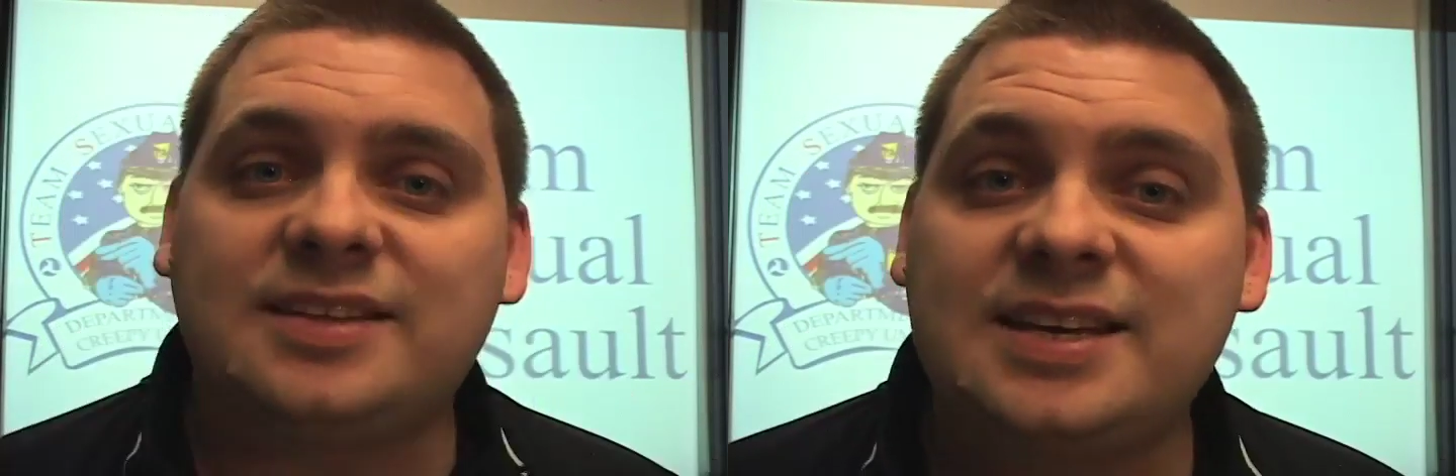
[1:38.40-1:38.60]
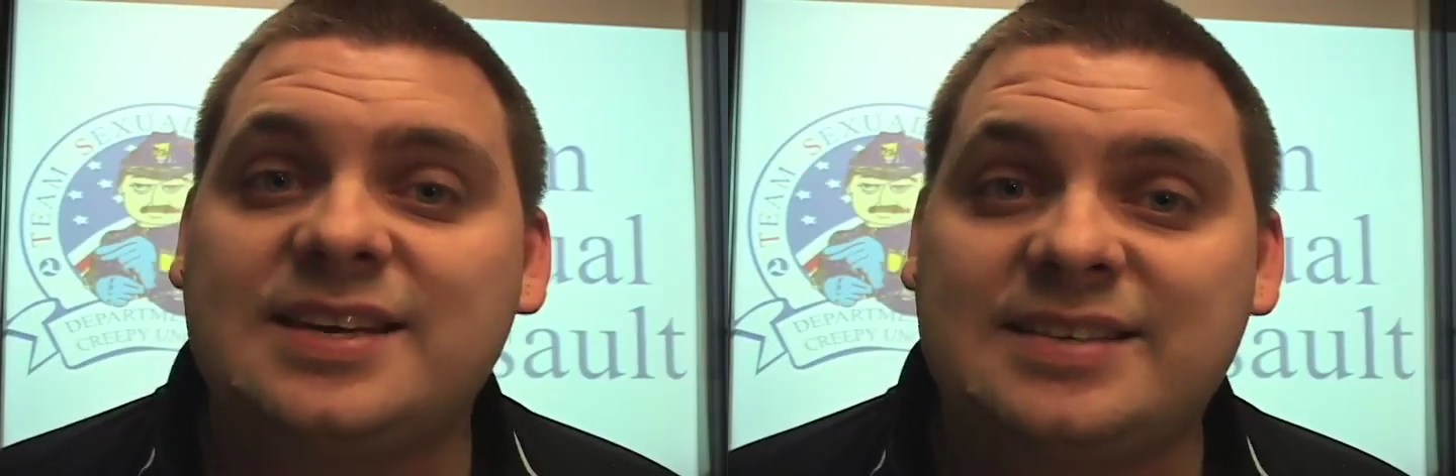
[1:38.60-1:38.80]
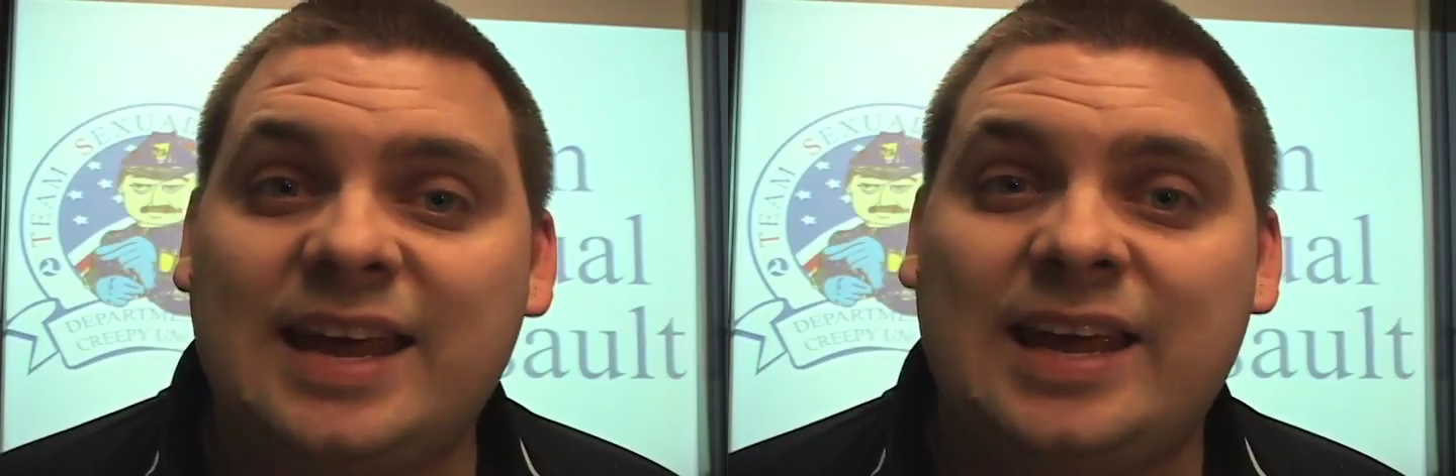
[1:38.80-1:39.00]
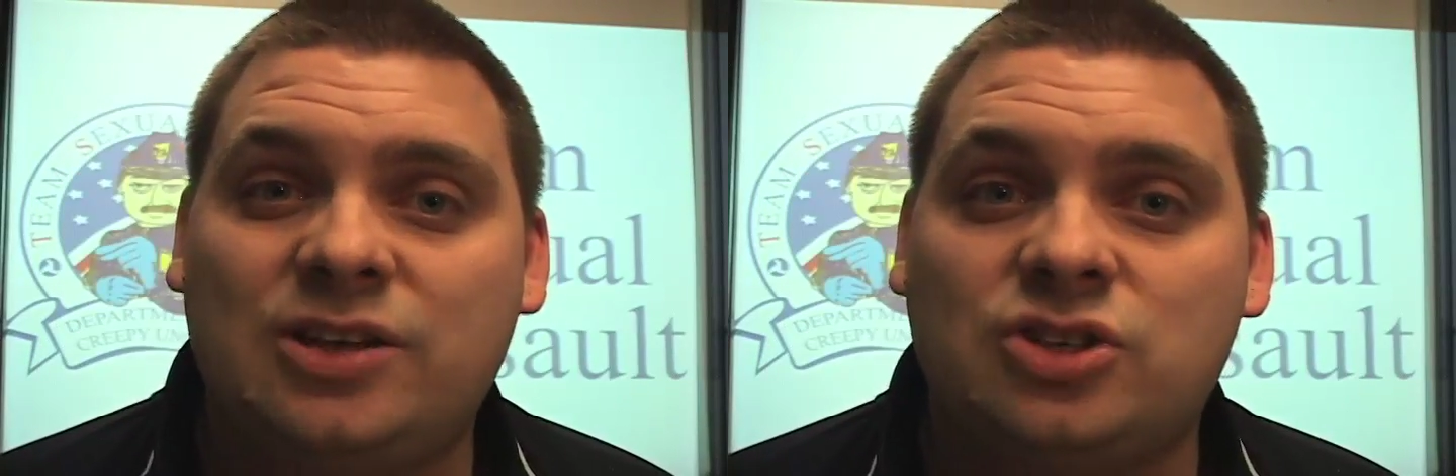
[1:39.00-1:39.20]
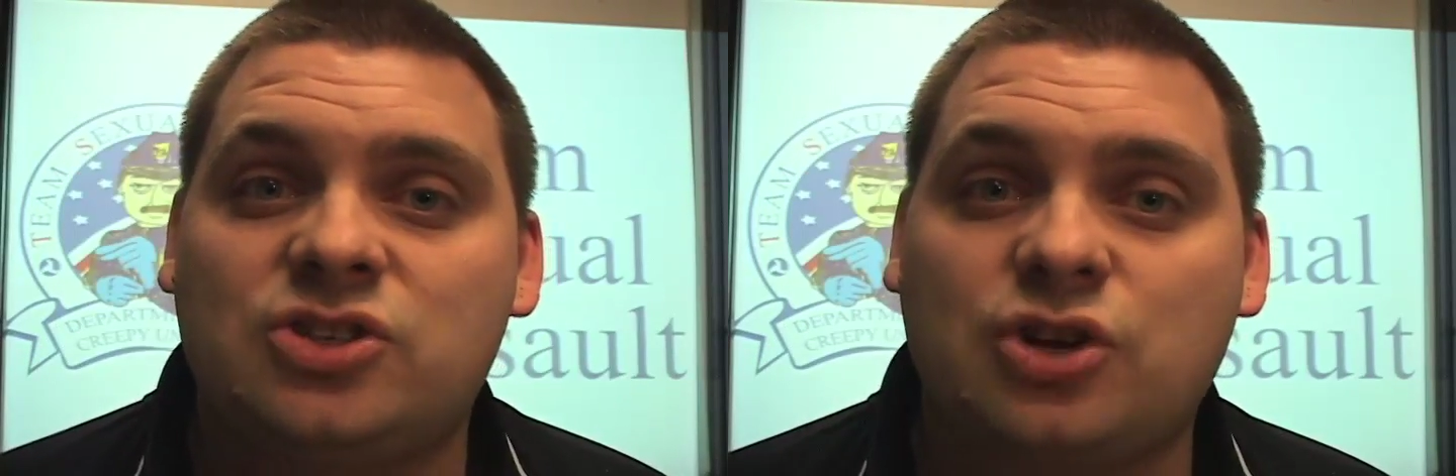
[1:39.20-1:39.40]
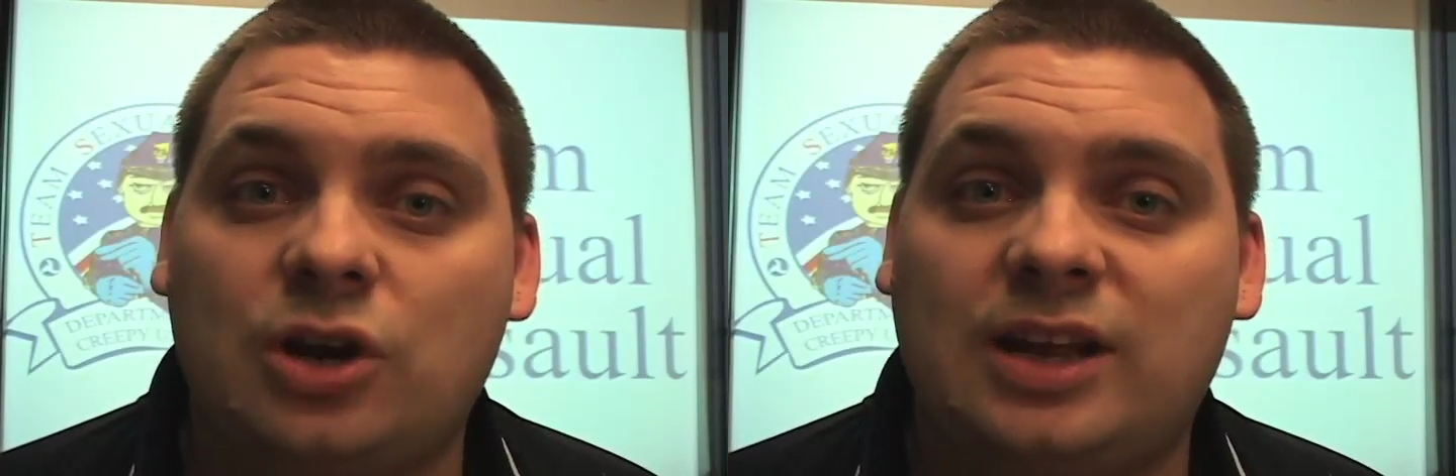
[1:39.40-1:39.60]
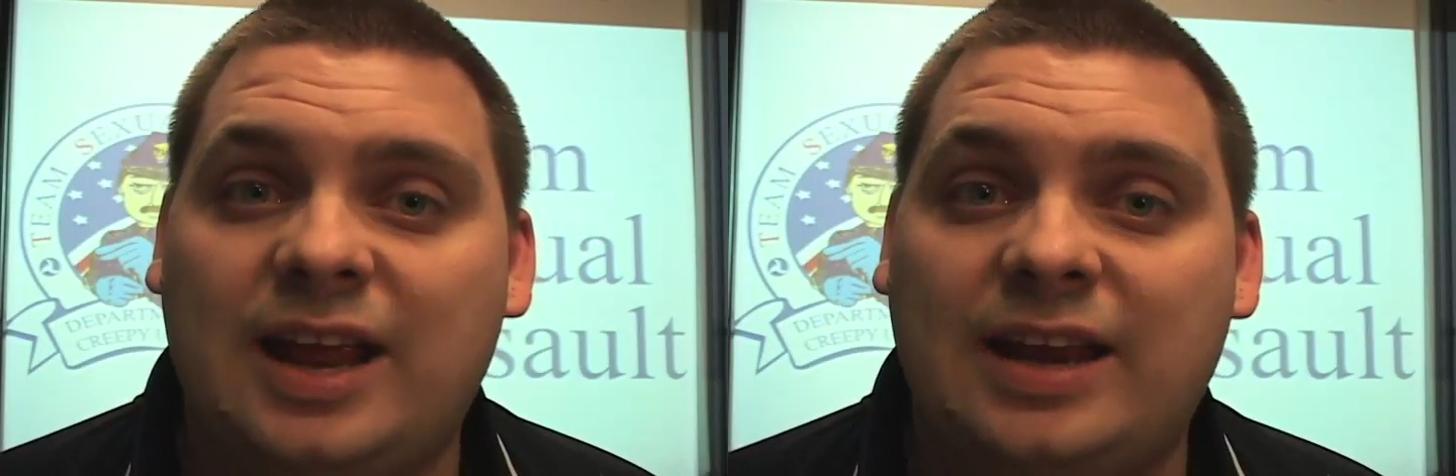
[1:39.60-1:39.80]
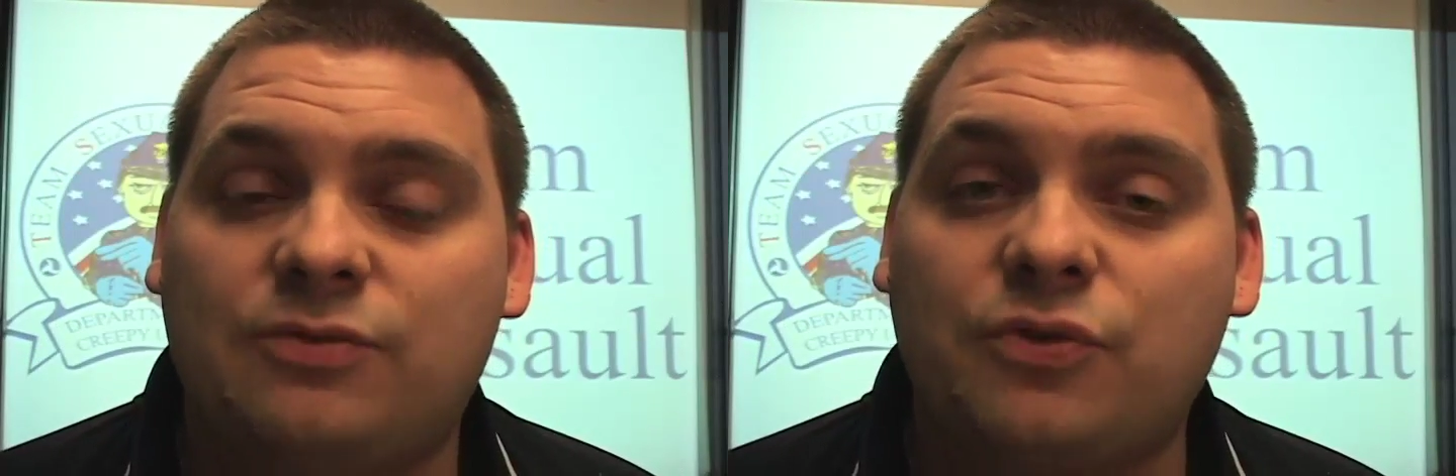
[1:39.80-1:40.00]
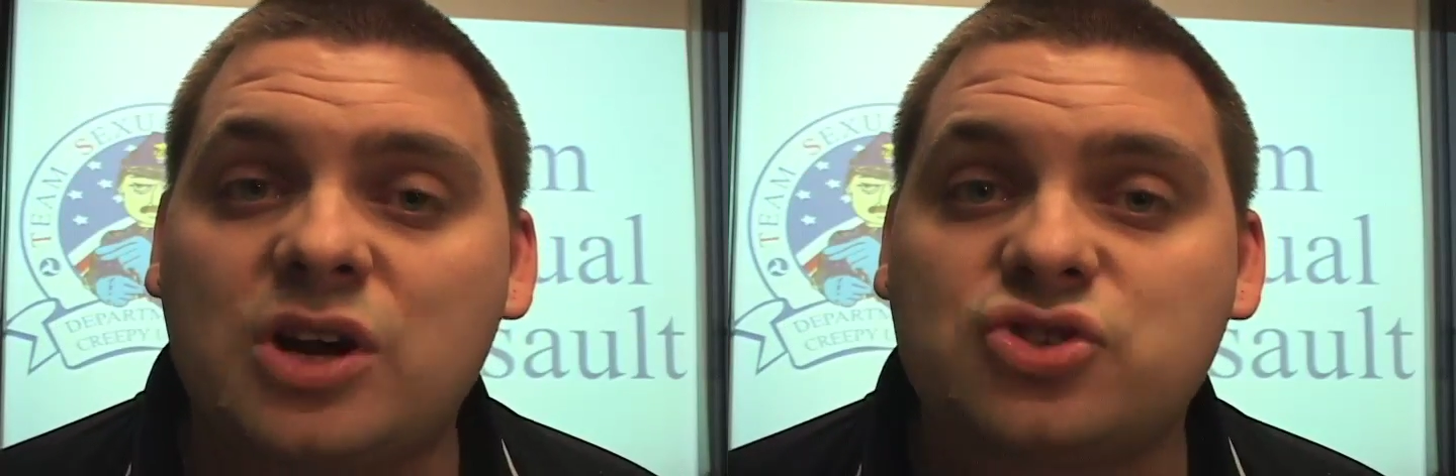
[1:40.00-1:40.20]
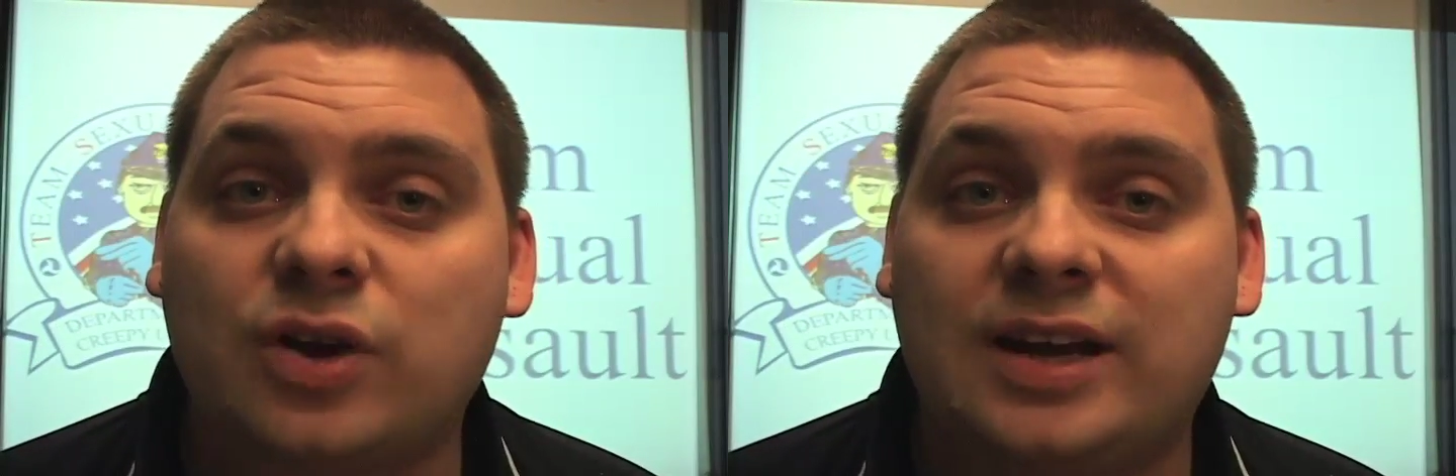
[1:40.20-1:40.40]
the TSA agent started getting
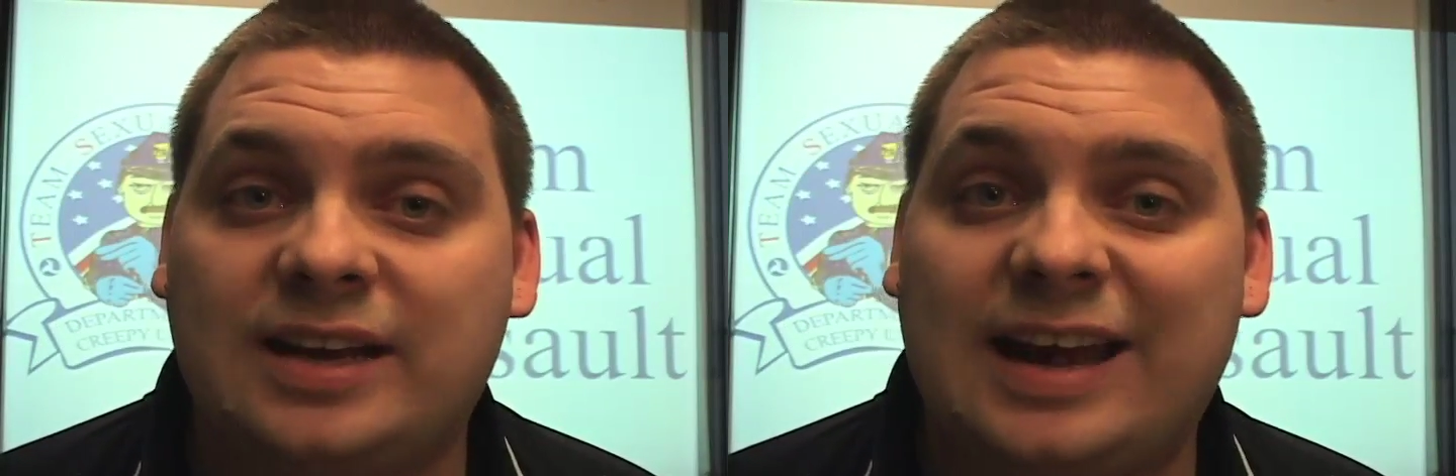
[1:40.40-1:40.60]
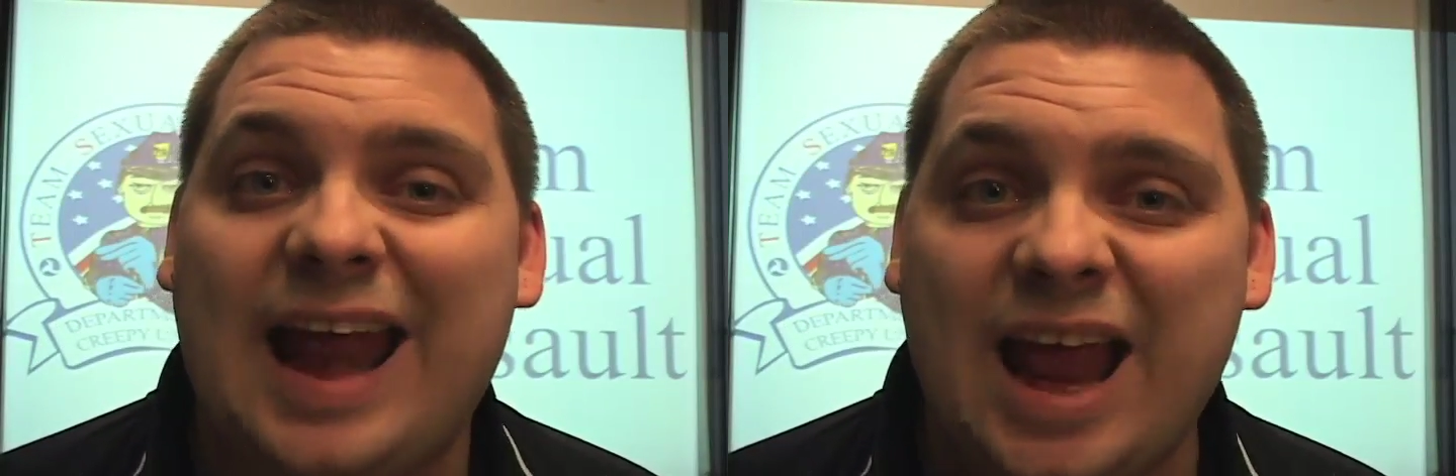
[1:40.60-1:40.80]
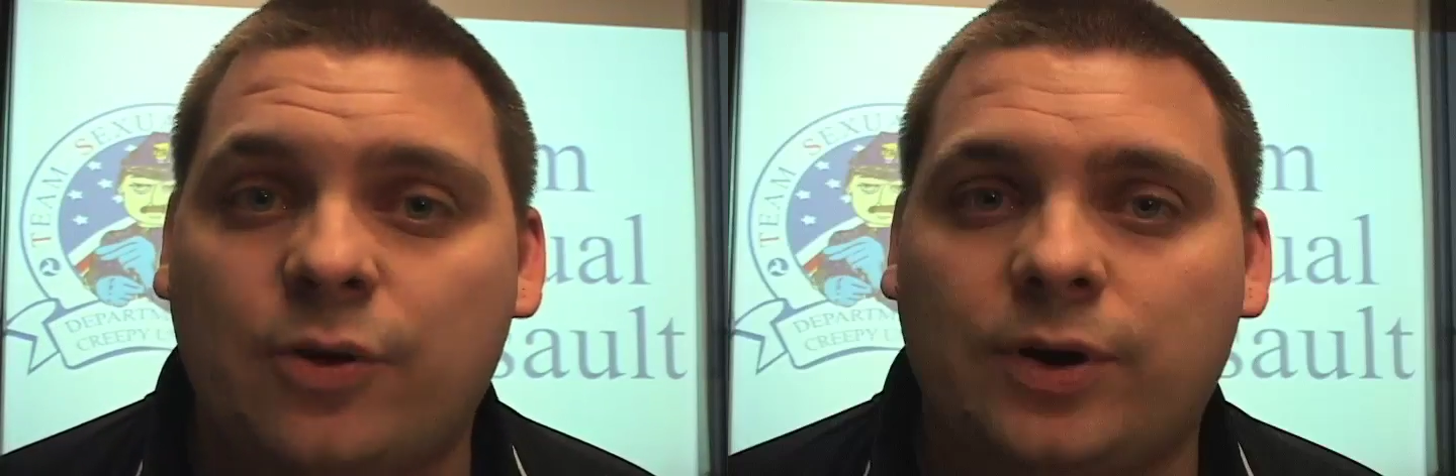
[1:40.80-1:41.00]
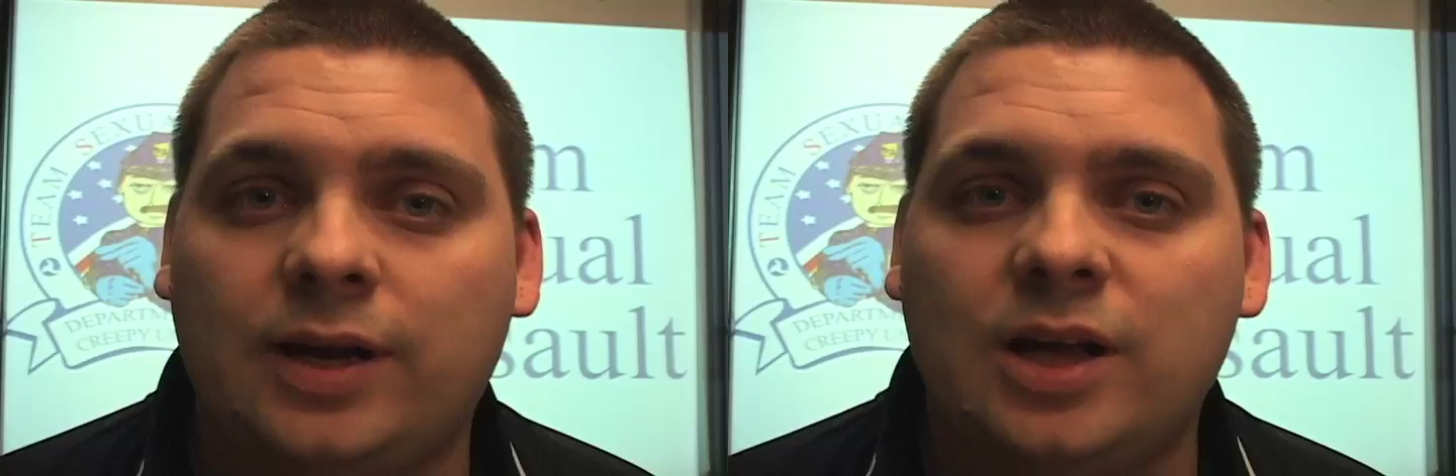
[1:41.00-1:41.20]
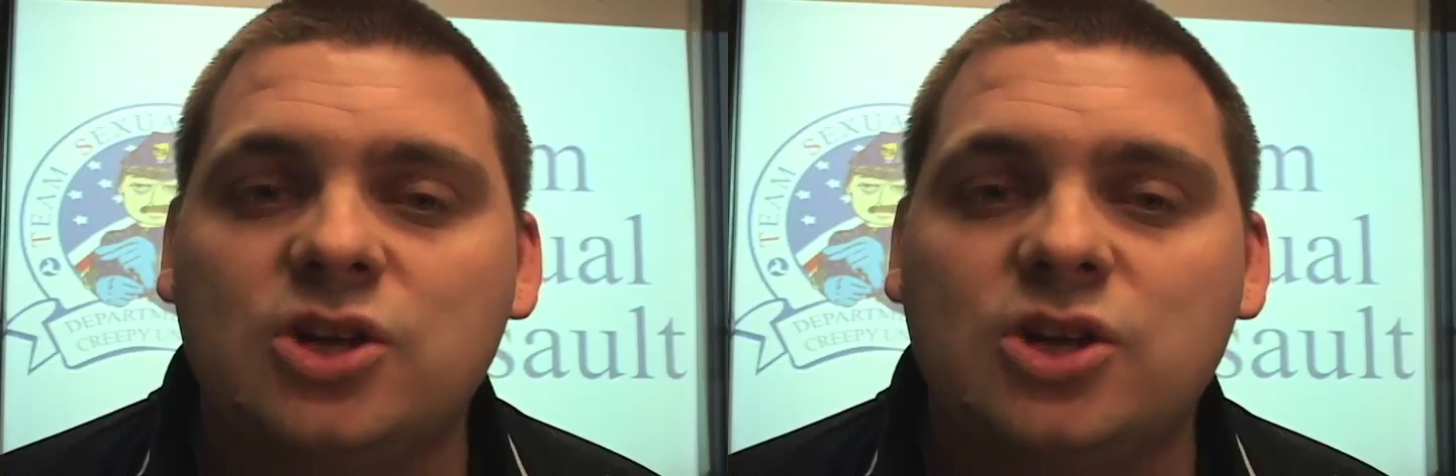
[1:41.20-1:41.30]
frustrated and angry.